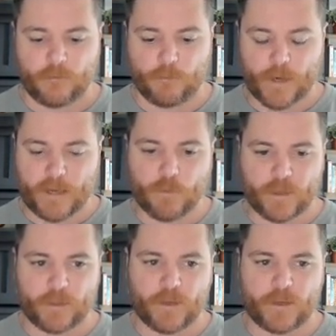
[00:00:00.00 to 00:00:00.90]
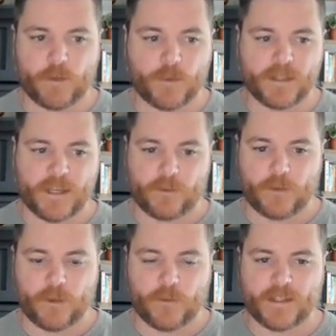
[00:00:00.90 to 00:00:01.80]
breakpoint you get a new container
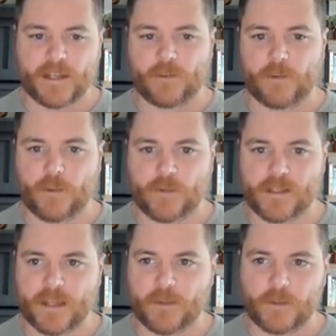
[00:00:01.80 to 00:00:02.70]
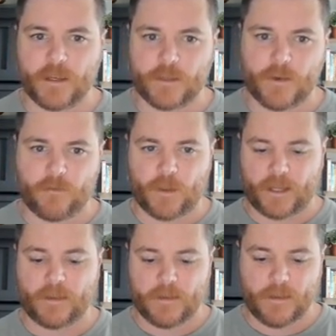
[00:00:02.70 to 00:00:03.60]
and a new container and a new container, and you have
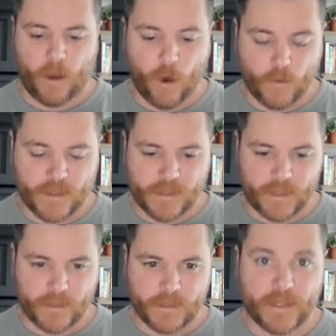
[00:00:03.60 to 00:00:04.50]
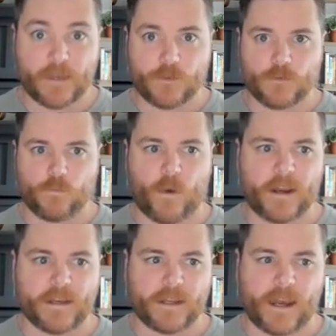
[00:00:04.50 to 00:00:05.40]
like all these like containers
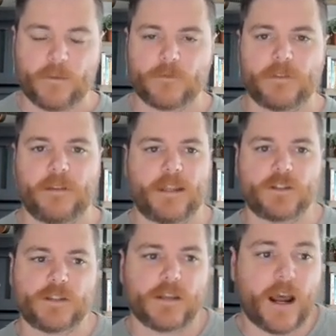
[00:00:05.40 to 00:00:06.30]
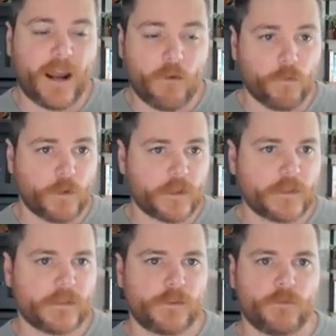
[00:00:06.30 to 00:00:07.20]
widening out. That's just not how it
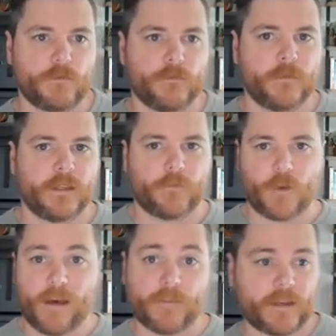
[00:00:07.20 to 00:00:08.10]
works. So if you have